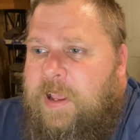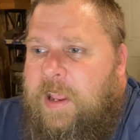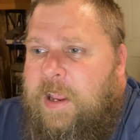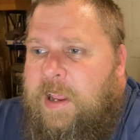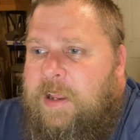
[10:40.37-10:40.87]

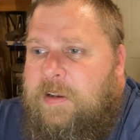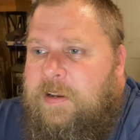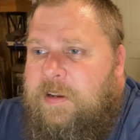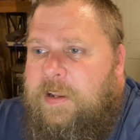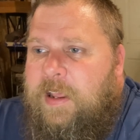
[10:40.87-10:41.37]

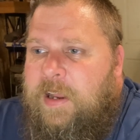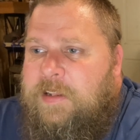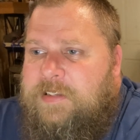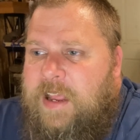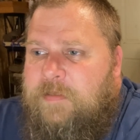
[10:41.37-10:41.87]
And
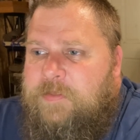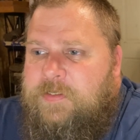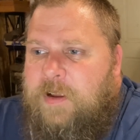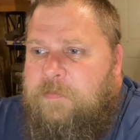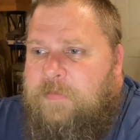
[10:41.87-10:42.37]
anytime
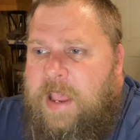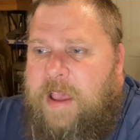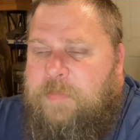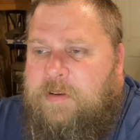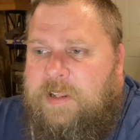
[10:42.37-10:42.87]
something
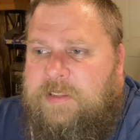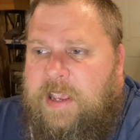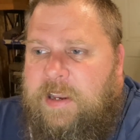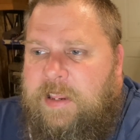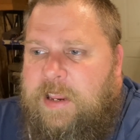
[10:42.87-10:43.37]
happened like
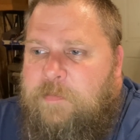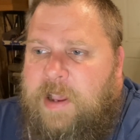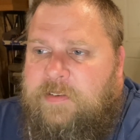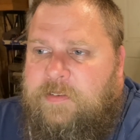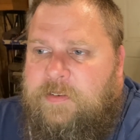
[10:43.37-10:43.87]
that,
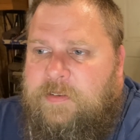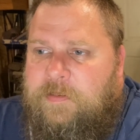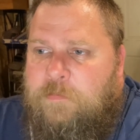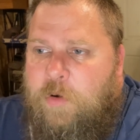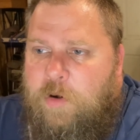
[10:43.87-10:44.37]
EMS
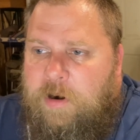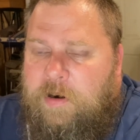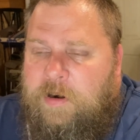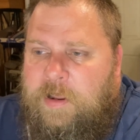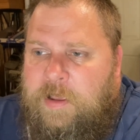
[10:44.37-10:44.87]

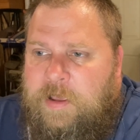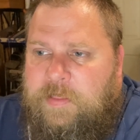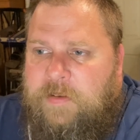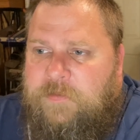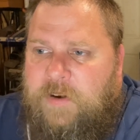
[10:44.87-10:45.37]
more
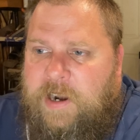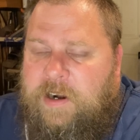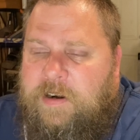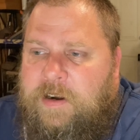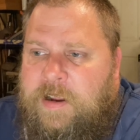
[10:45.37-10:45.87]
than
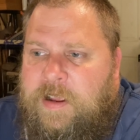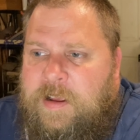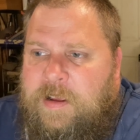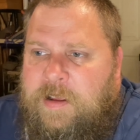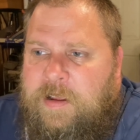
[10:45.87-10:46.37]
fire.
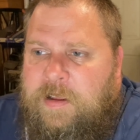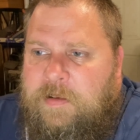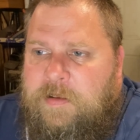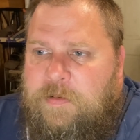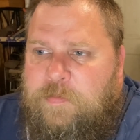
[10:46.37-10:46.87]

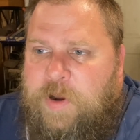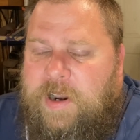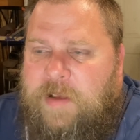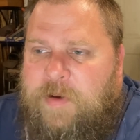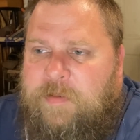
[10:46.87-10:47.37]

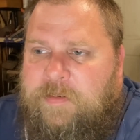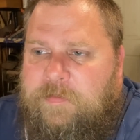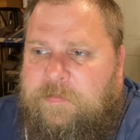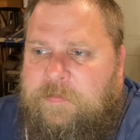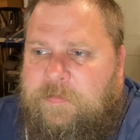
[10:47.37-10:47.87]
But I
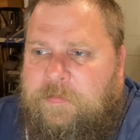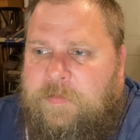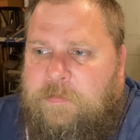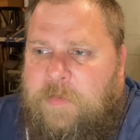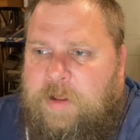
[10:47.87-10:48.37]
remember
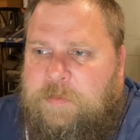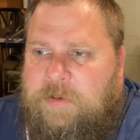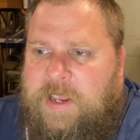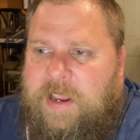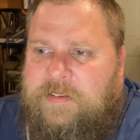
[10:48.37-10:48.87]

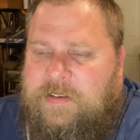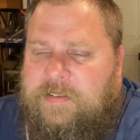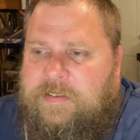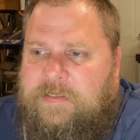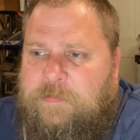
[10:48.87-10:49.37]
multiple
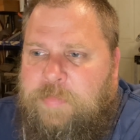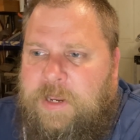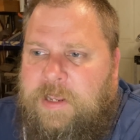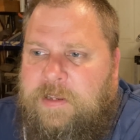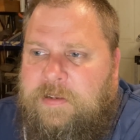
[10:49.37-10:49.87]
occasions
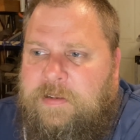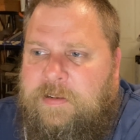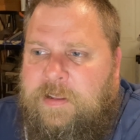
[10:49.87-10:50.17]
being